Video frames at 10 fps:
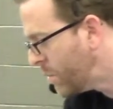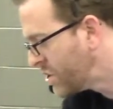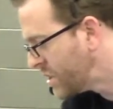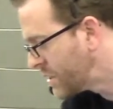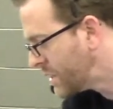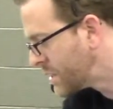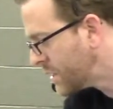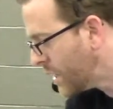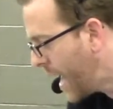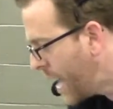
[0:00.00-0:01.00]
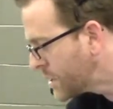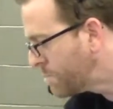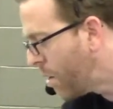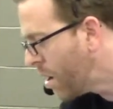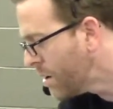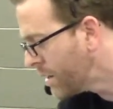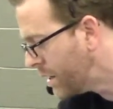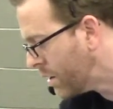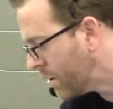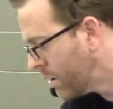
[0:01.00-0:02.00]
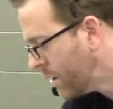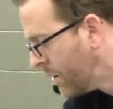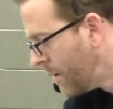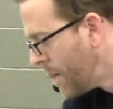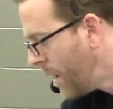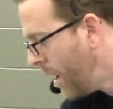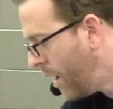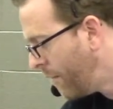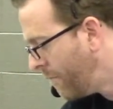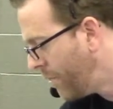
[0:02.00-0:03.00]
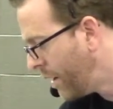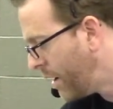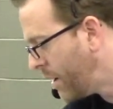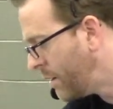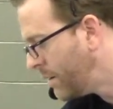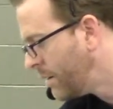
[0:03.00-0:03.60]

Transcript: which is this last part here of the